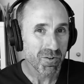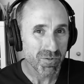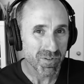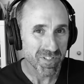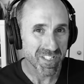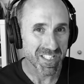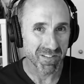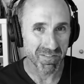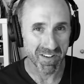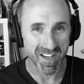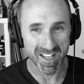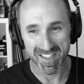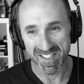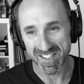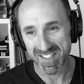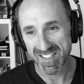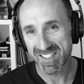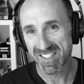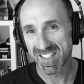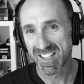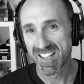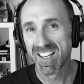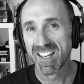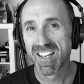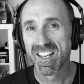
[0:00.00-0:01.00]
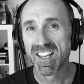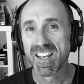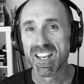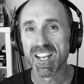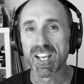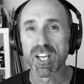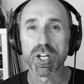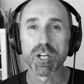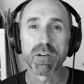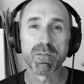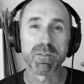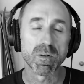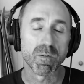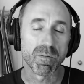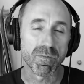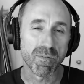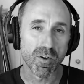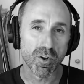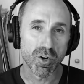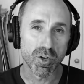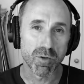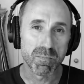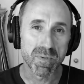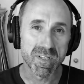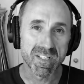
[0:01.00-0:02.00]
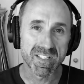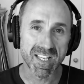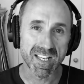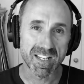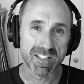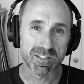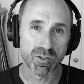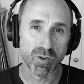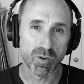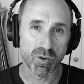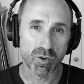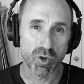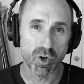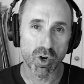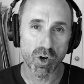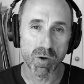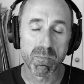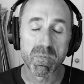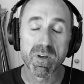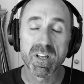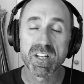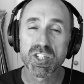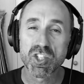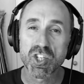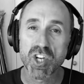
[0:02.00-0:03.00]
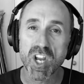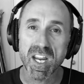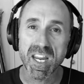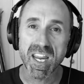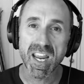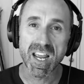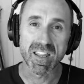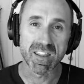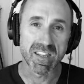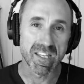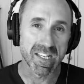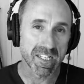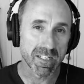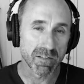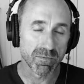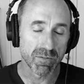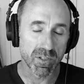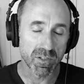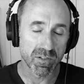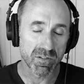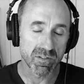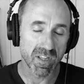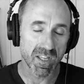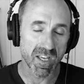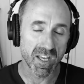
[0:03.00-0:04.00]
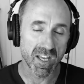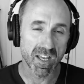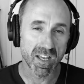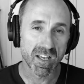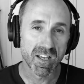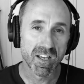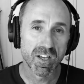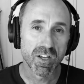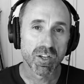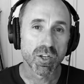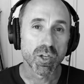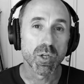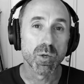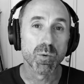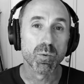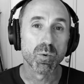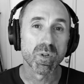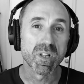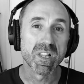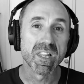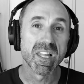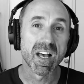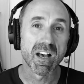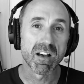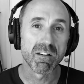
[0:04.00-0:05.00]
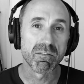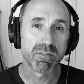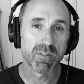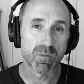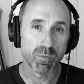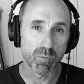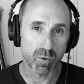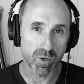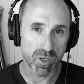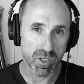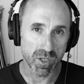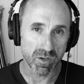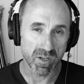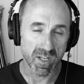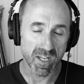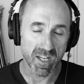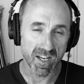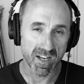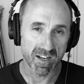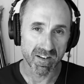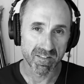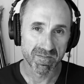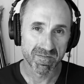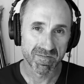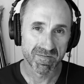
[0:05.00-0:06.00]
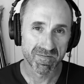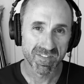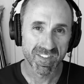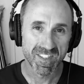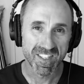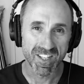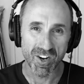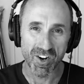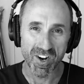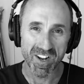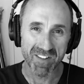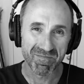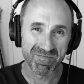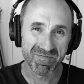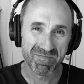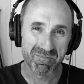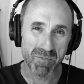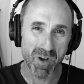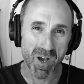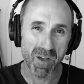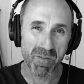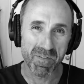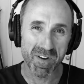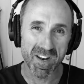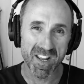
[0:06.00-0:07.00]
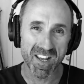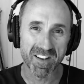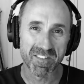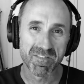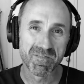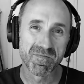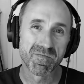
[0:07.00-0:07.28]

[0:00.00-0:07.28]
of others, head over to photobizx.com. Check out the interviews there. You will love what you hear. All right, bye for now.